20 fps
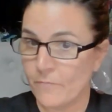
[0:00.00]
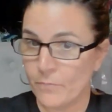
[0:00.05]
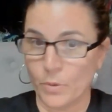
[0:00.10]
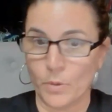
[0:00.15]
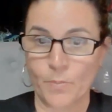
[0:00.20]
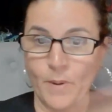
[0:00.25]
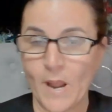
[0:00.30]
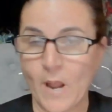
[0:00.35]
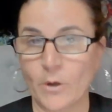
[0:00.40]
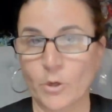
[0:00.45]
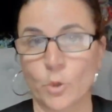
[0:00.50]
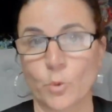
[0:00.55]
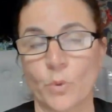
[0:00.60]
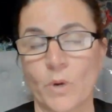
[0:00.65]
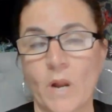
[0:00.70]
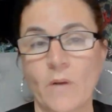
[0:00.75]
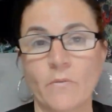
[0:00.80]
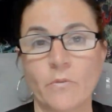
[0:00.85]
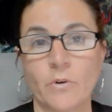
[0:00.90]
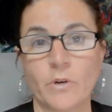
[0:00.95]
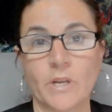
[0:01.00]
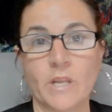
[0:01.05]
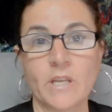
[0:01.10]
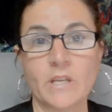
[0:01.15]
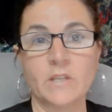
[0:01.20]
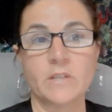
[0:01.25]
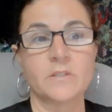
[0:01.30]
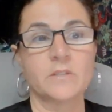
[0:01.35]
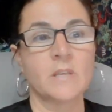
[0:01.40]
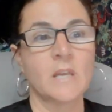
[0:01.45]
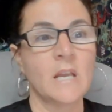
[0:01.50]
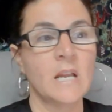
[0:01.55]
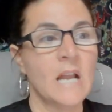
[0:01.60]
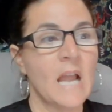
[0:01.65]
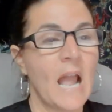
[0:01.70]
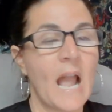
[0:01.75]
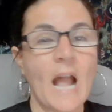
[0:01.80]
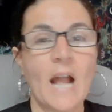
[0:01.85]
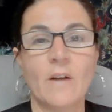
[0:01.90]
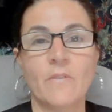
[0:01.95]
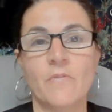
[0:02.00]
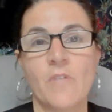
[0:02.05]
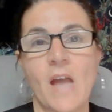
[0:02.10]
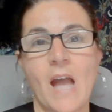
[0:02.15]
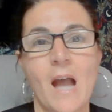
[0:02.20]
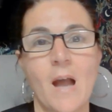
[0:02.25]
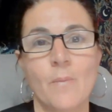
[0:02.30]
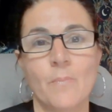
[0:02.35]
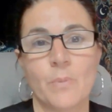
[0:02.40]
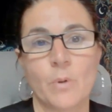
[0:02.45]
per pound or whatever it is, have that.